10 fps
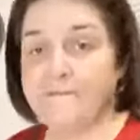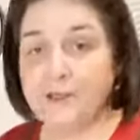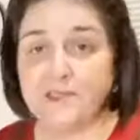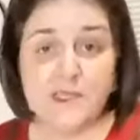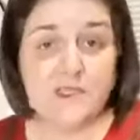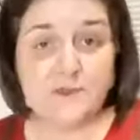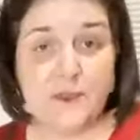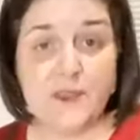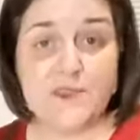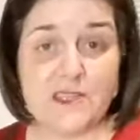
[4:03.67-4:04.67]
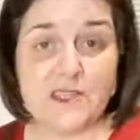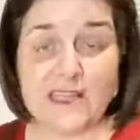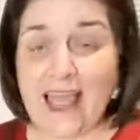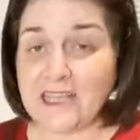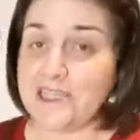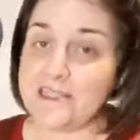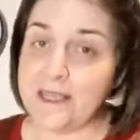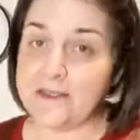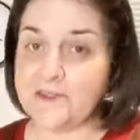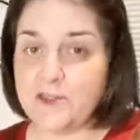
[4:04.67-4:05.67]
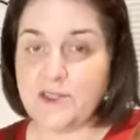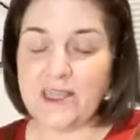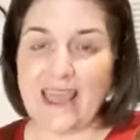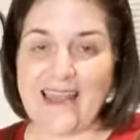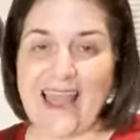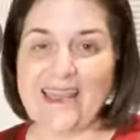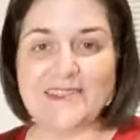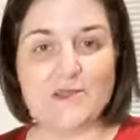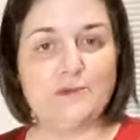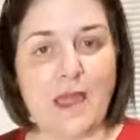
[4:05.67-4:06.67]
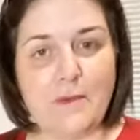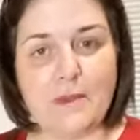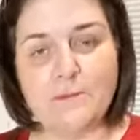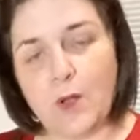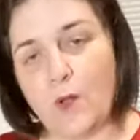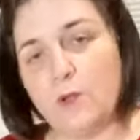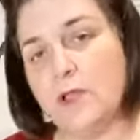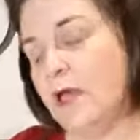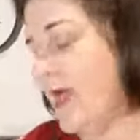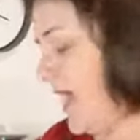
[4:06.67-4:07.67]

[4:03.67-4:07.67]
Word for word: first things first, it actually tells you to get a ceramic bowl.